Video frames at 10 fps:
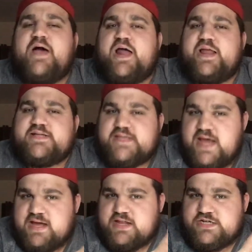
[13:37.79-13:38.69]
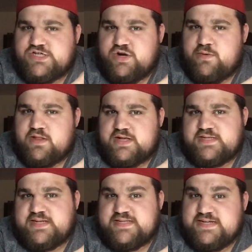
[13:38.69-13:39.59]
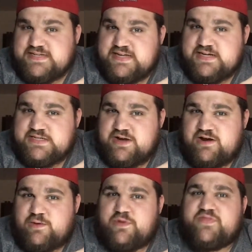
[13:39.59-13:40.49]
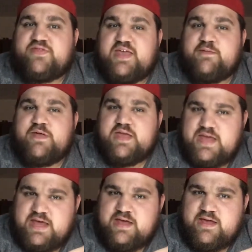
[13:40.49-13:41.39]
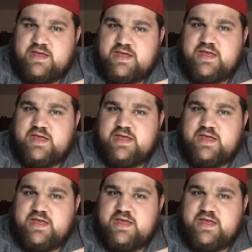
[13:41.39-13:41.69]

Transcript: not exactly sure what the statistics are with Demon King